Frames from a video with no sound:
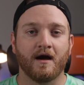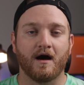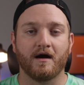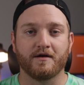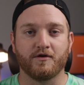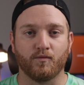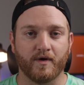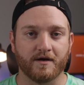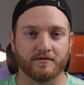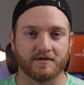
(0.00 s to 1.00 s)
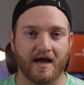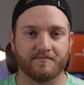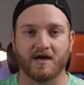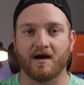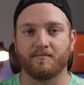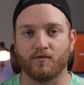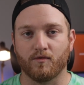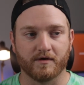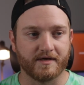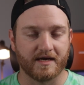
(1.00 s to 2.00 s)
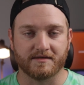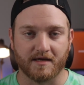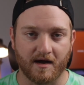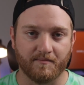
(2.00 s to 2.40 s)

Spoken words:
on your Windows laptop or desktop.